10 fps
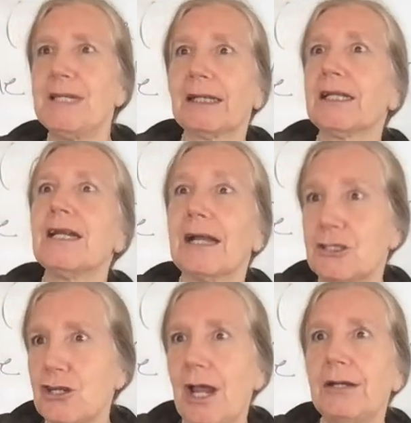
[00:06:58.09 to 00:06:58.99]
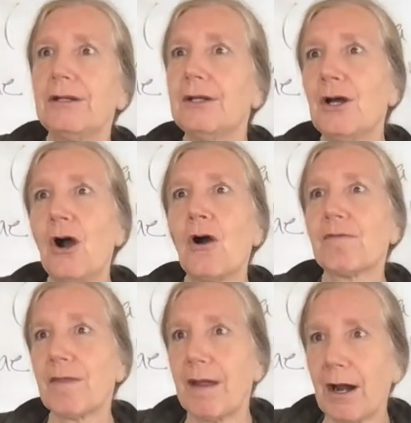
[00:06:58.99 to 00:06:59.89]
deadly nightshade
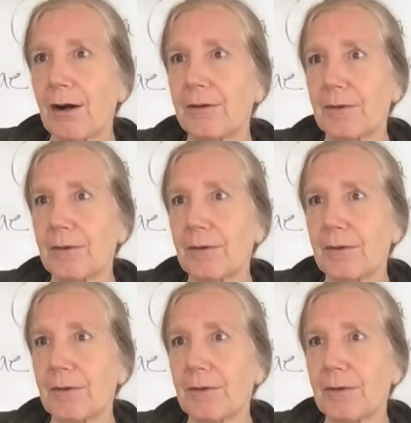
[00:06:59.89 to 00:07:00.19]
over there,